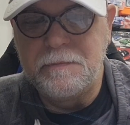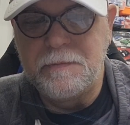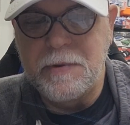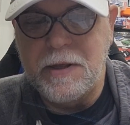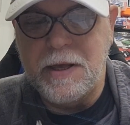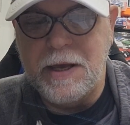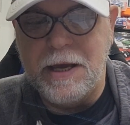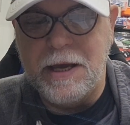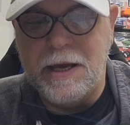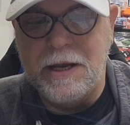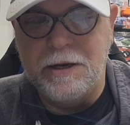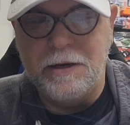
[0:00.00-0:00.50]

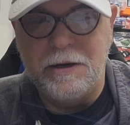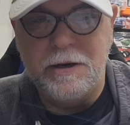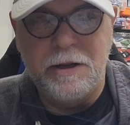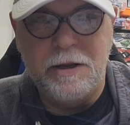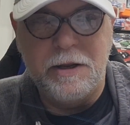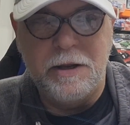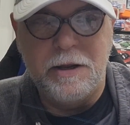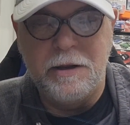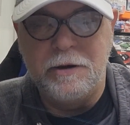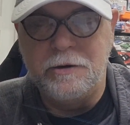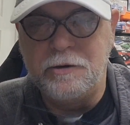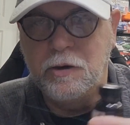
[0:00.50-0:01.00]
and
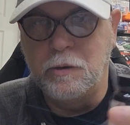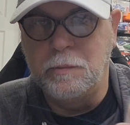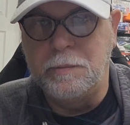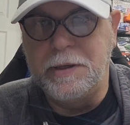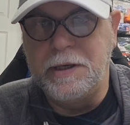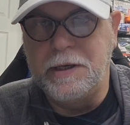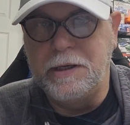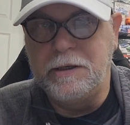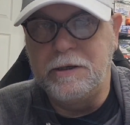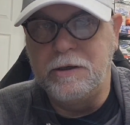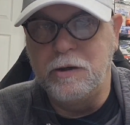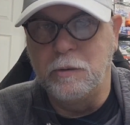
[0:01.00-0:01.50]
you'll
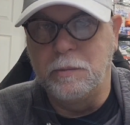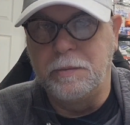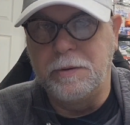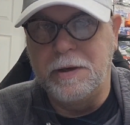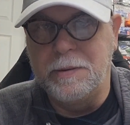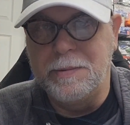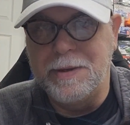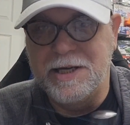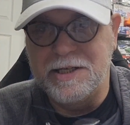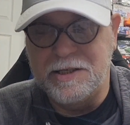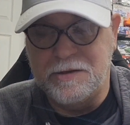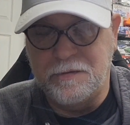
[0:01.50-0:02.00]
be
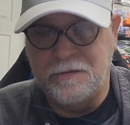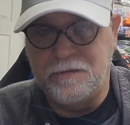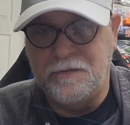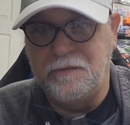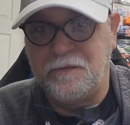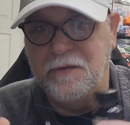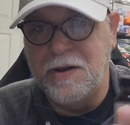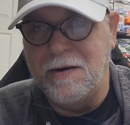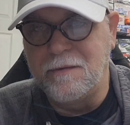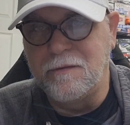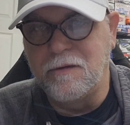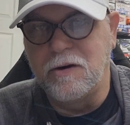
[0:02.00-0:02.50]
amazed. If you've
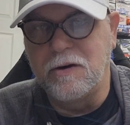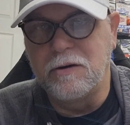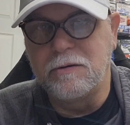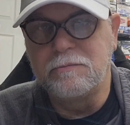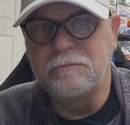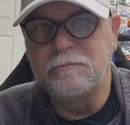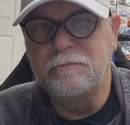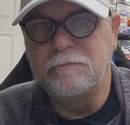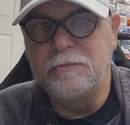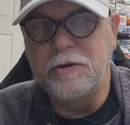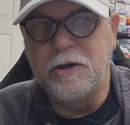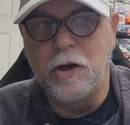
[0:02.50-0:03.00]
never
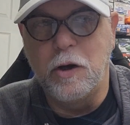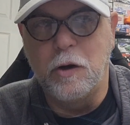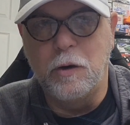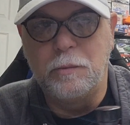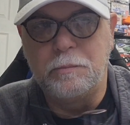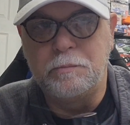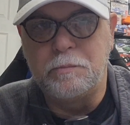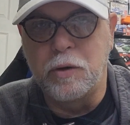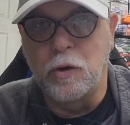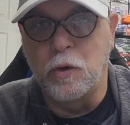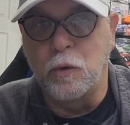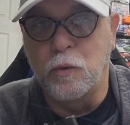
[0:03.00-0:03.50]

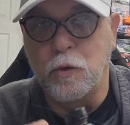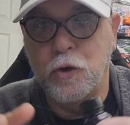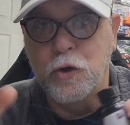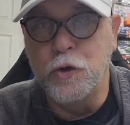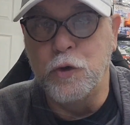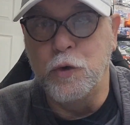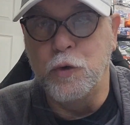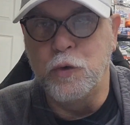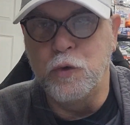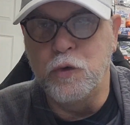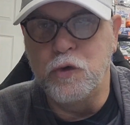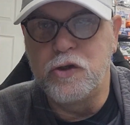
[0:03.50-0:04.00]

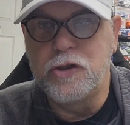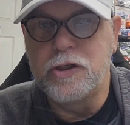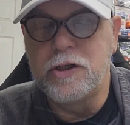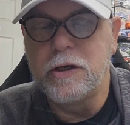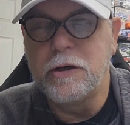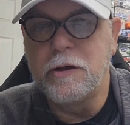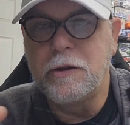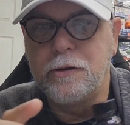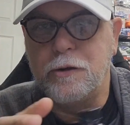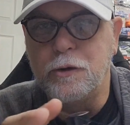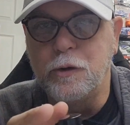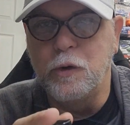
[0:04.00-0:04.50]
perused
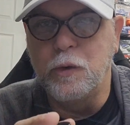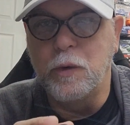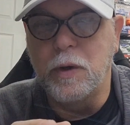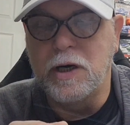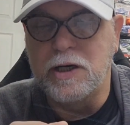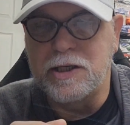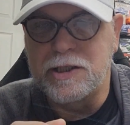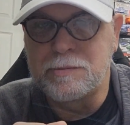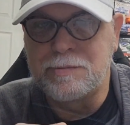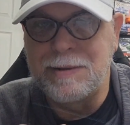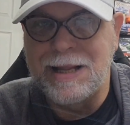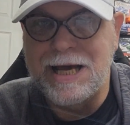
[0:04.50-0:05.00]

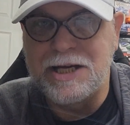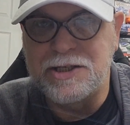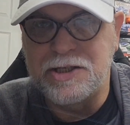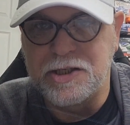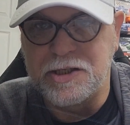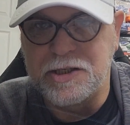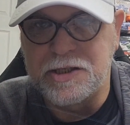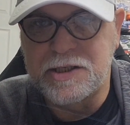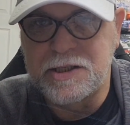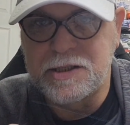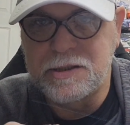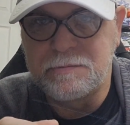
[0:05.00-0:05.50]
through
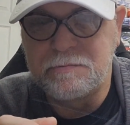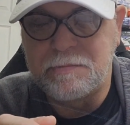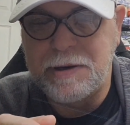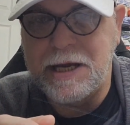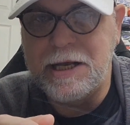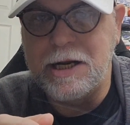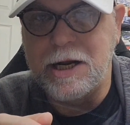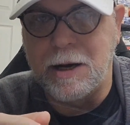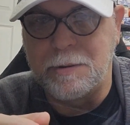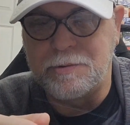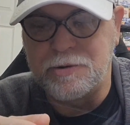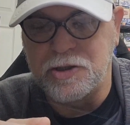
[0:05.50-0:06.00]
Splash's
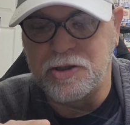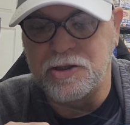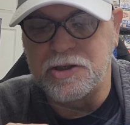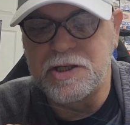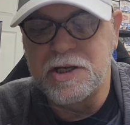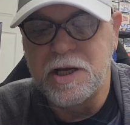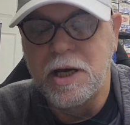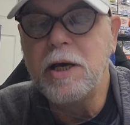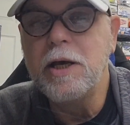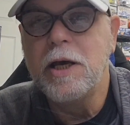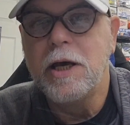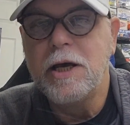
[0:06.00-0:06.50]
paint options,
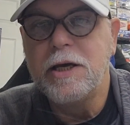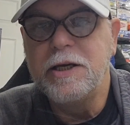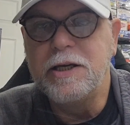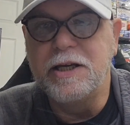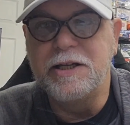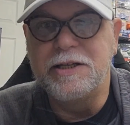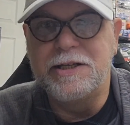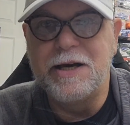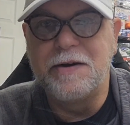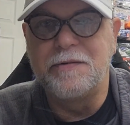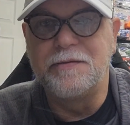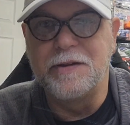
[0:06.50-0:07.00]
you
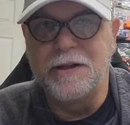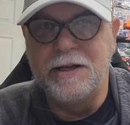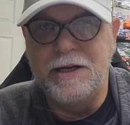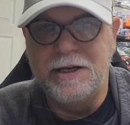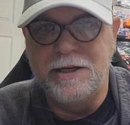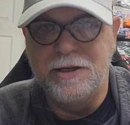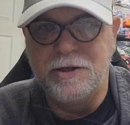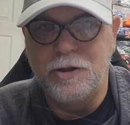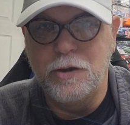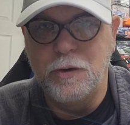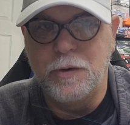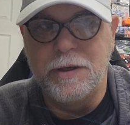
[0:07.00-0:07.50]
definitely
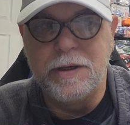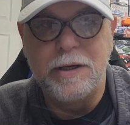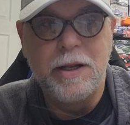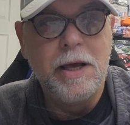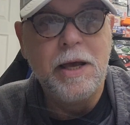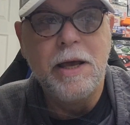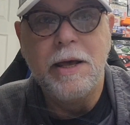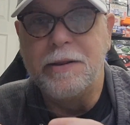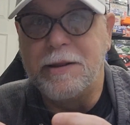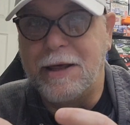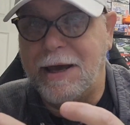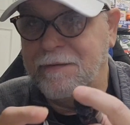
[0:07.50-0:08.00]
need to do it.
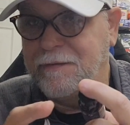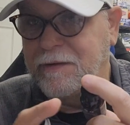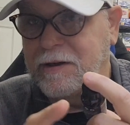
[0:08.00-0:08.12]
They have a